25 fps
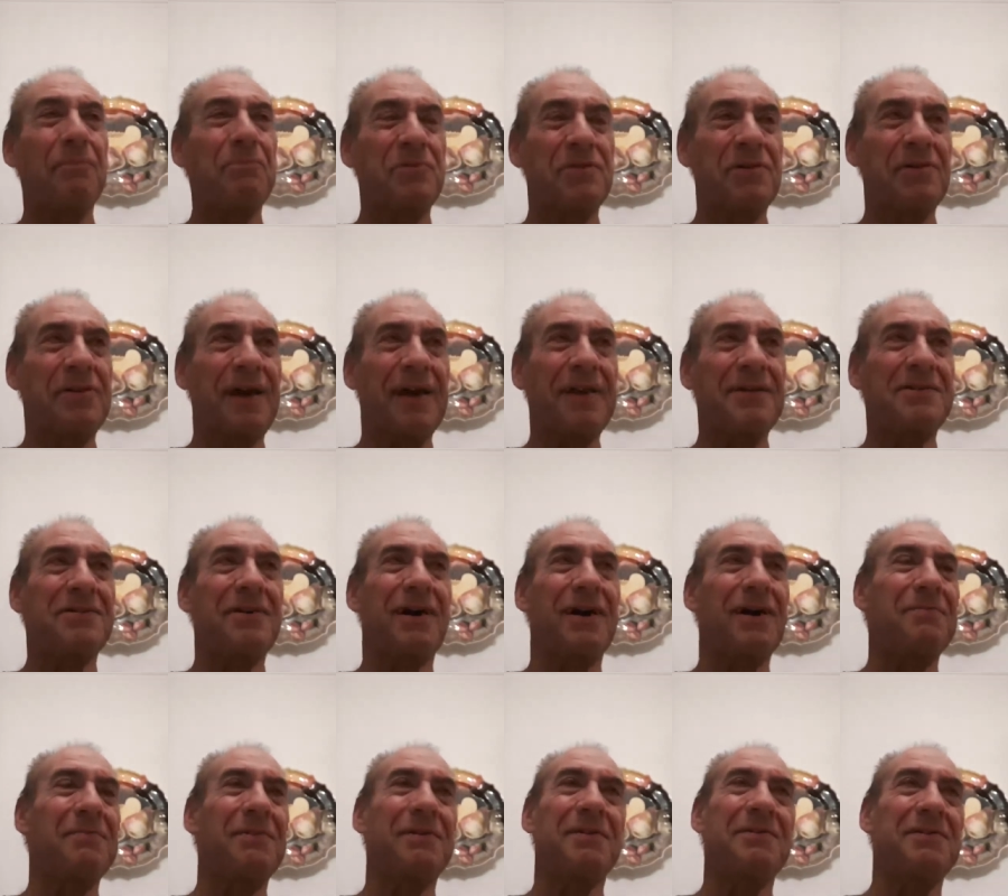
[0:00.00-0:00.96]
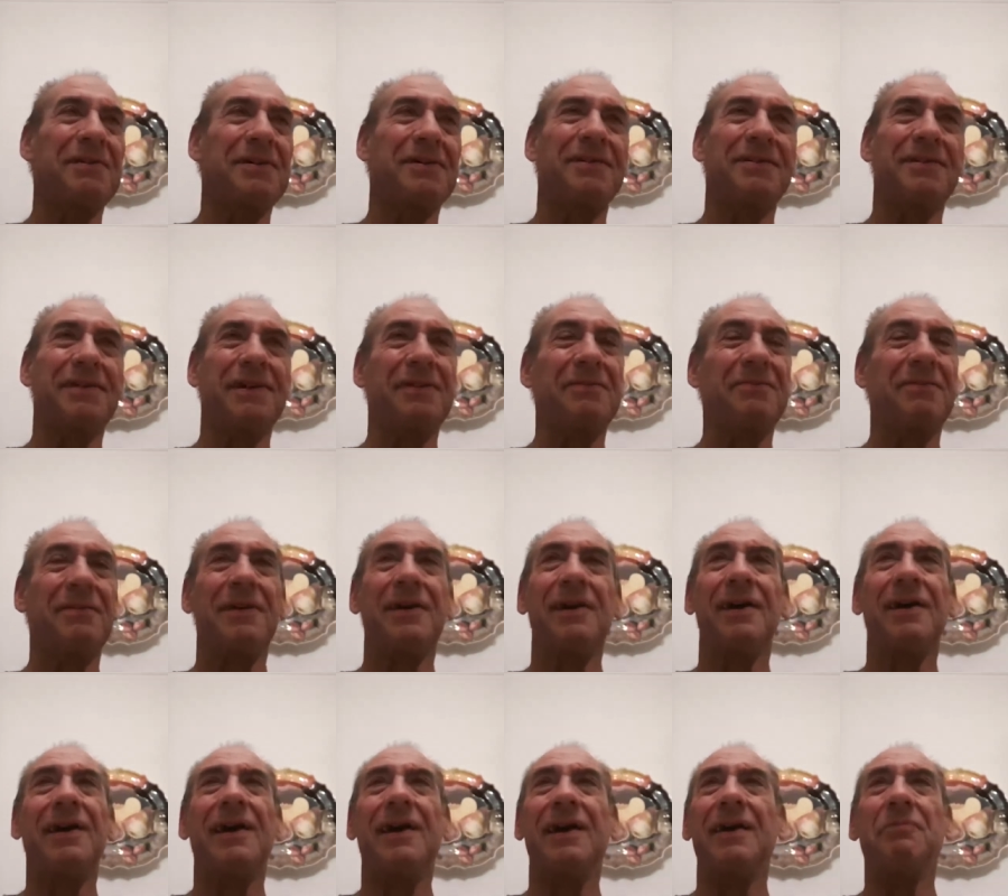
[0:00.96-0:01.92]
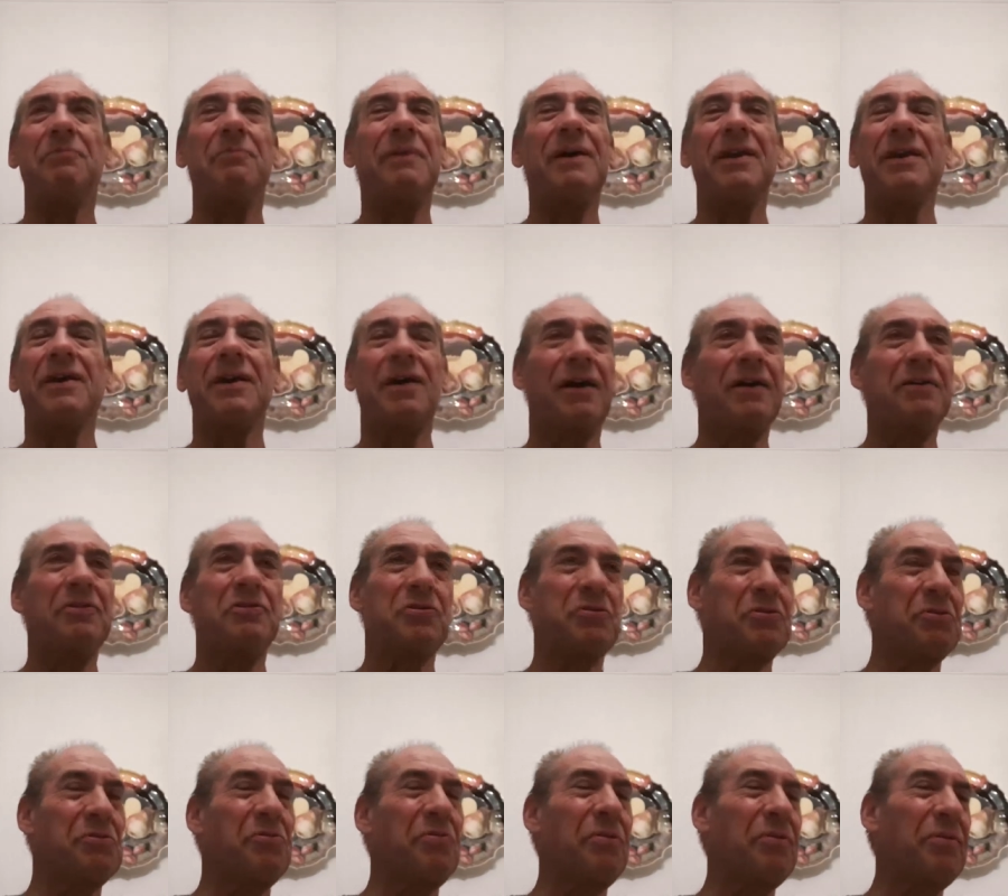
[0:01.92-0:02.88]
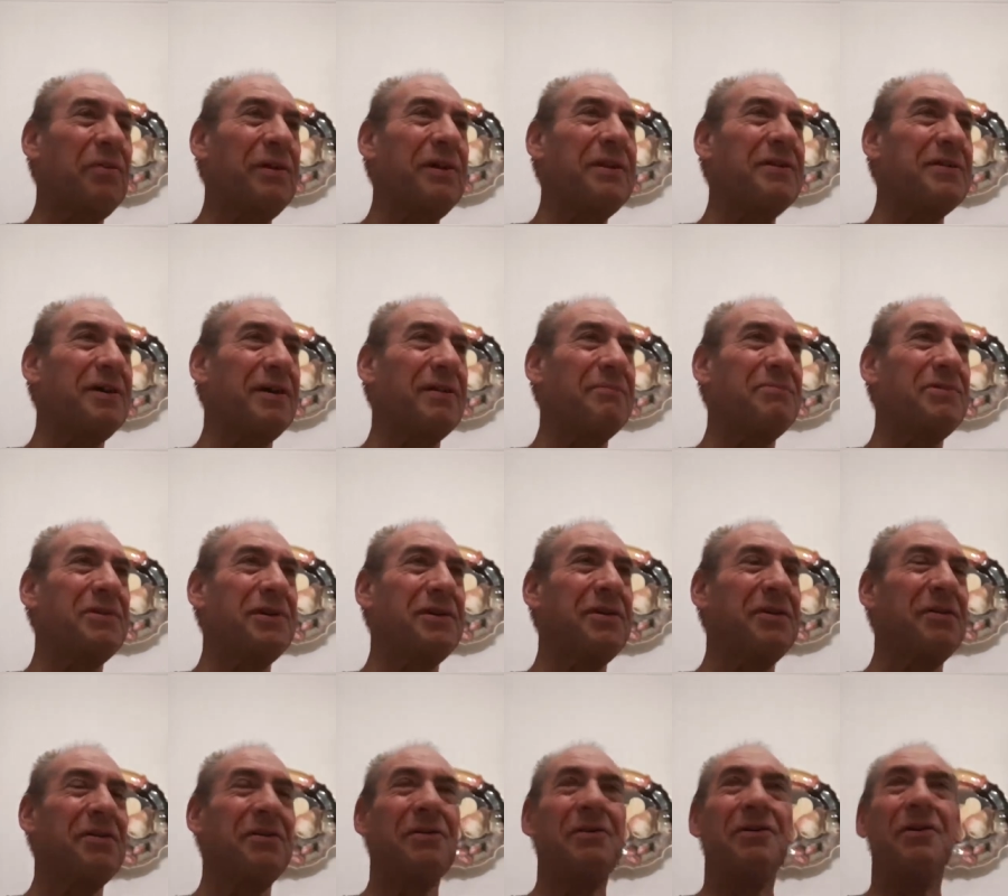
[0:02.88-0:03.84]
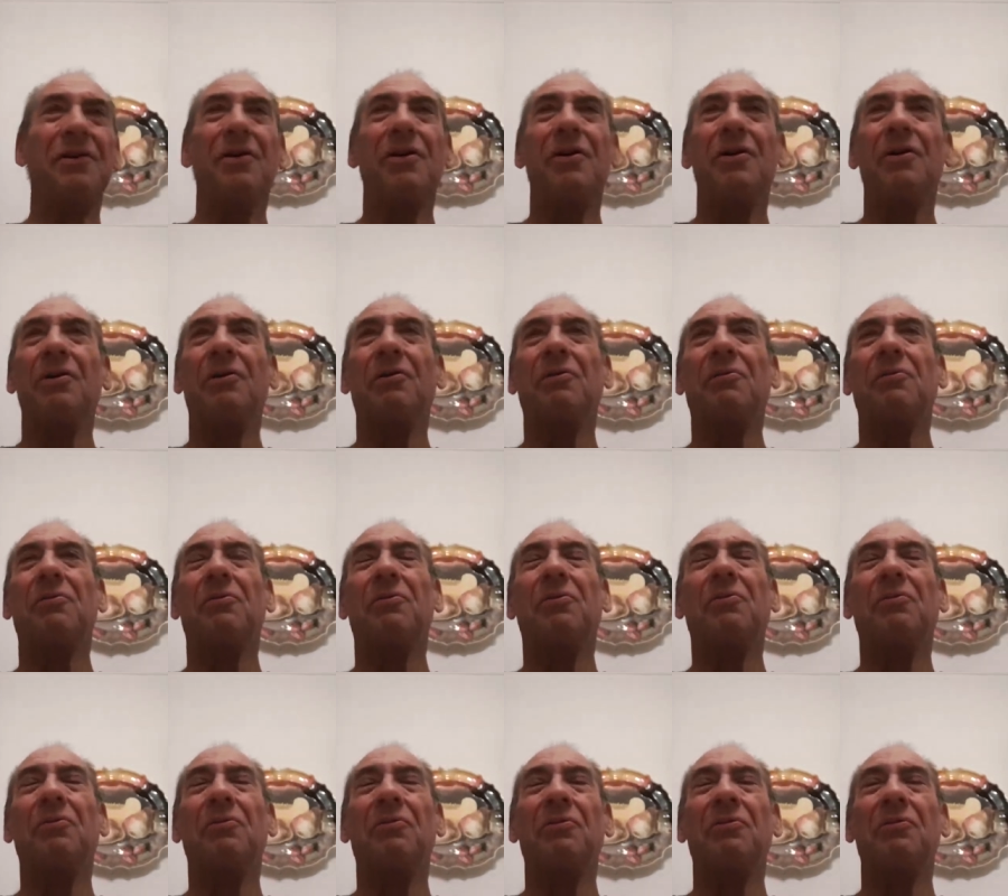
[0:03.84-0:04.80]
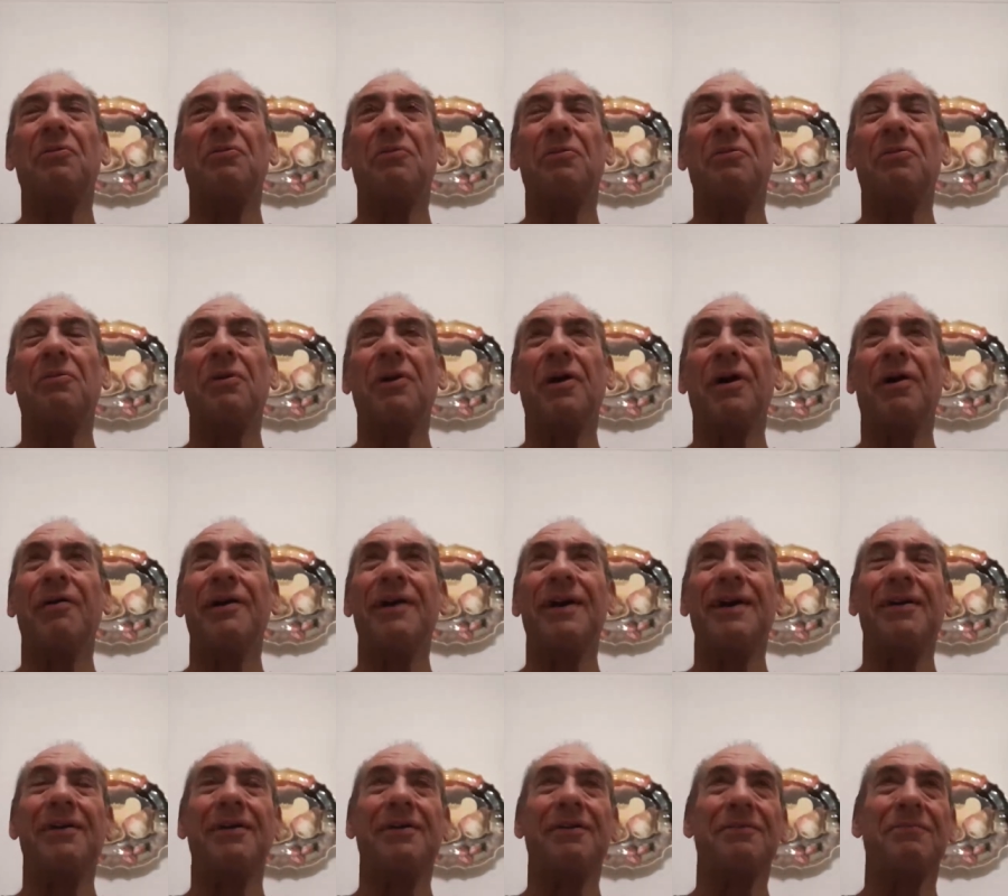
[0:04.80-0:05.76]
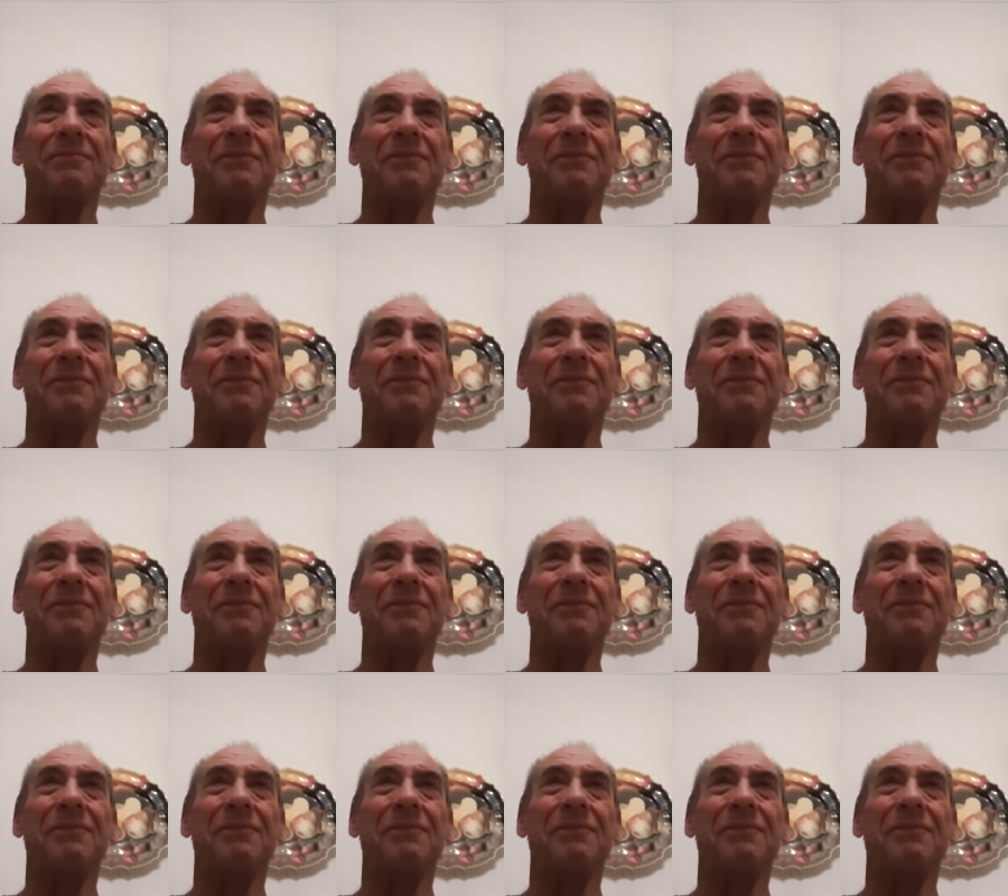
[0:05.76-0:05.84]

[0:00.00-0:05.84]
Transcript: up to that time, it meant going to shul three times a year or going